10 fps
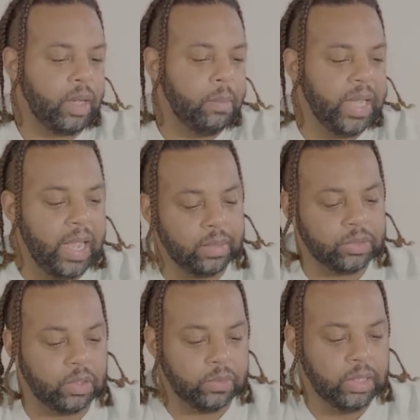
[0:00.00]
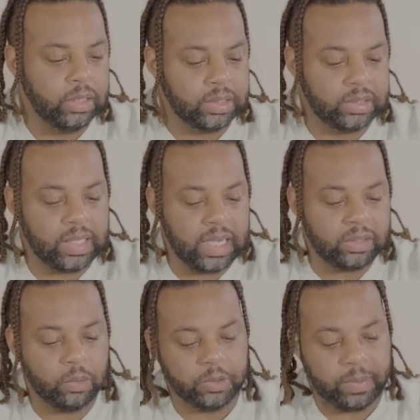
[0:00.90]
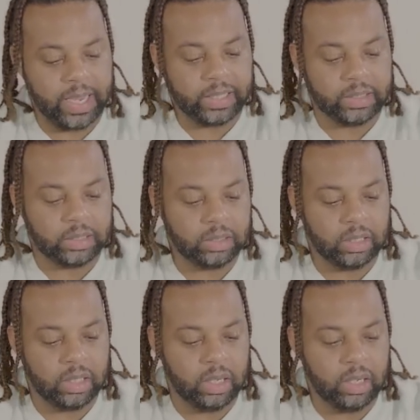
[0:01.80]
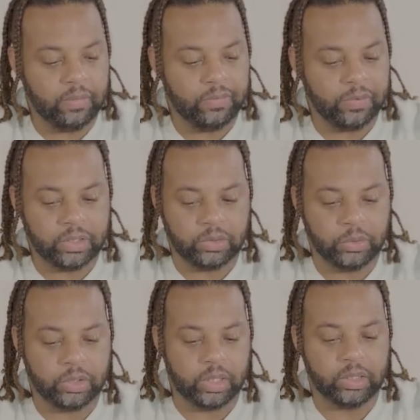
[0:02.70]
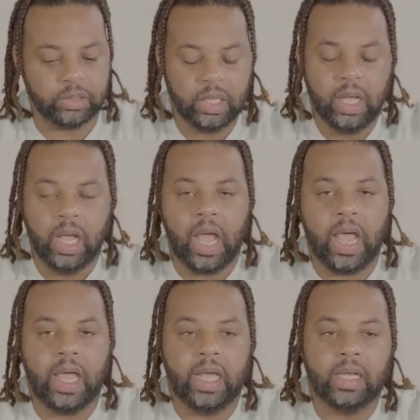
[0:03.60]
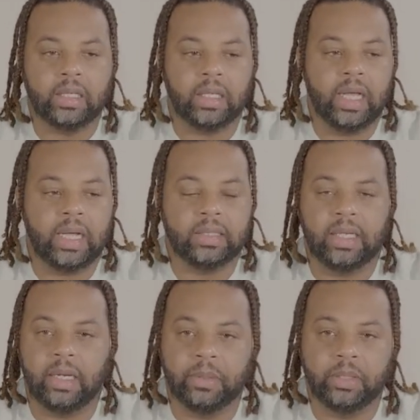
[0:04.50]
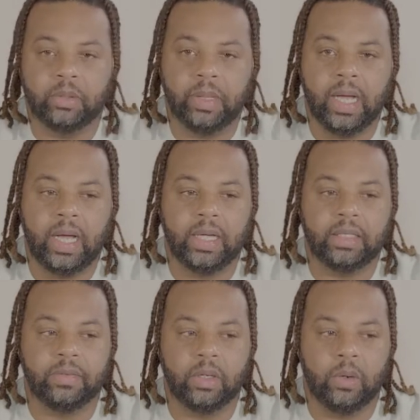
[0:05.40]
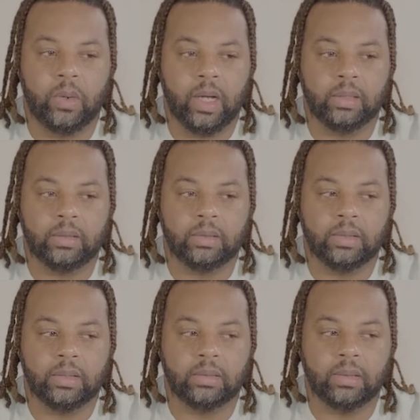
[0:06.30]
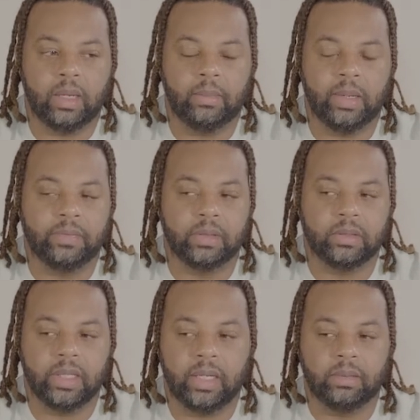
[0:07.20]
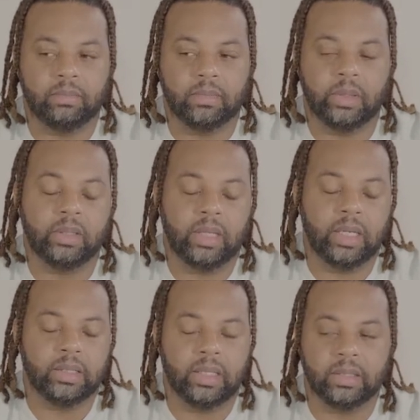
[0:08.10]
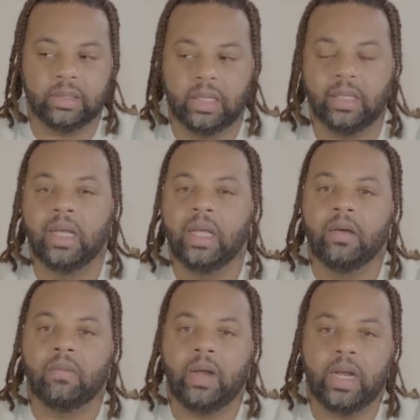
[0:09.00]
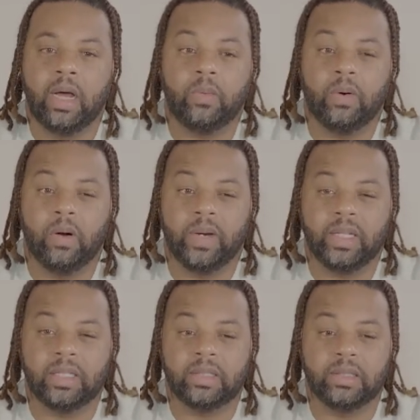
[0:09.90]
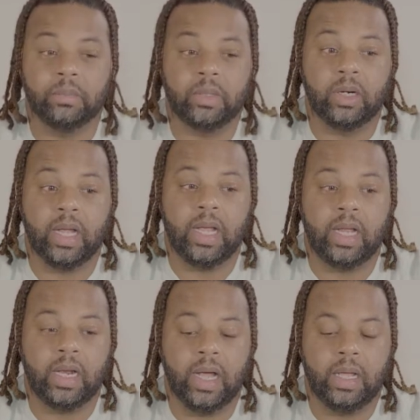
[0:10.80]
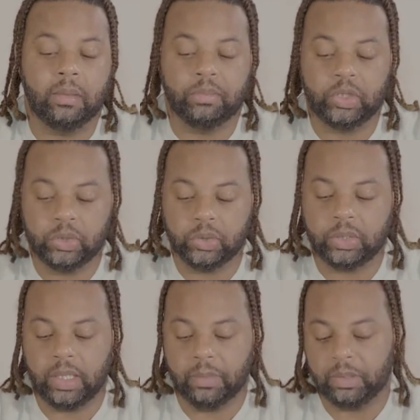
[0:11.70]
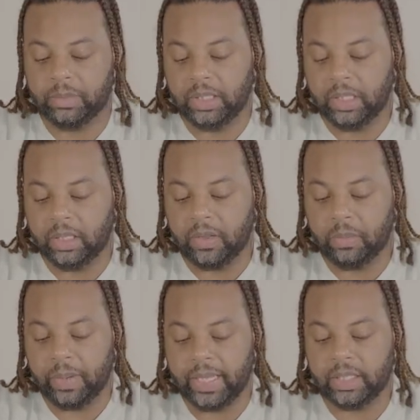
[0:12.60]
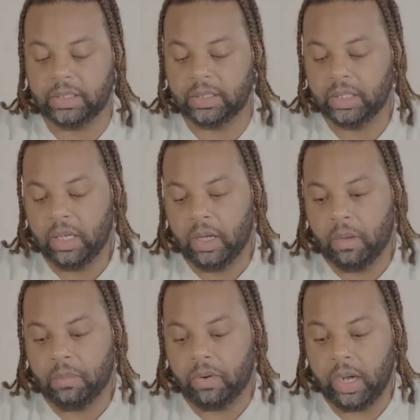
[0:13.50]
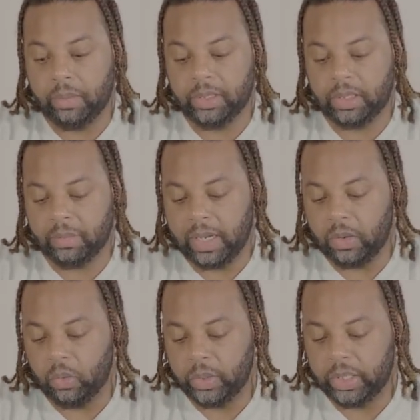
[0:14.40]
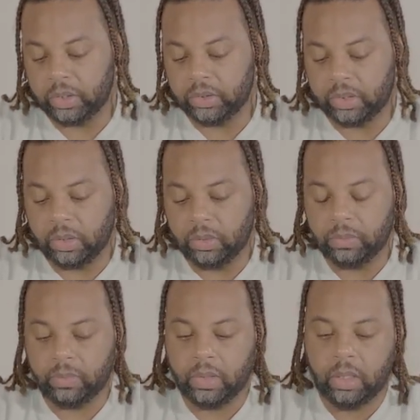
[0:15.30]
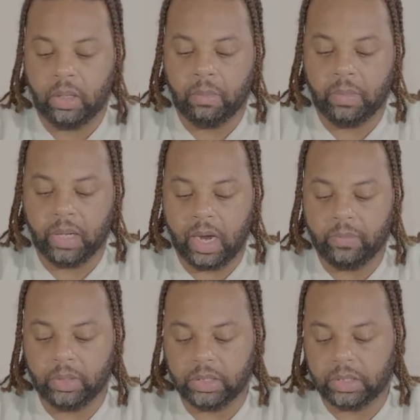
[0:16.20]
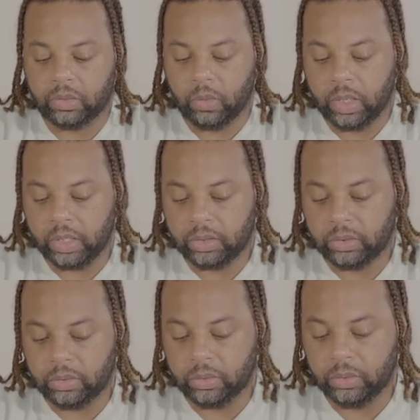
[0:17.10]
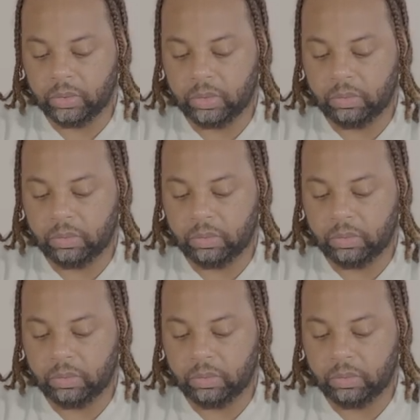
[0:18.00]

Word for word: but yeah, so this is October's package uh, for these two shirts. And like I said, I'm a little behind even though I'm not even gonna say, well, I guess I could say. Right now we're already in December and I am sure that I'm gonna be getting another package probably in about a week or so. But I really just wanted to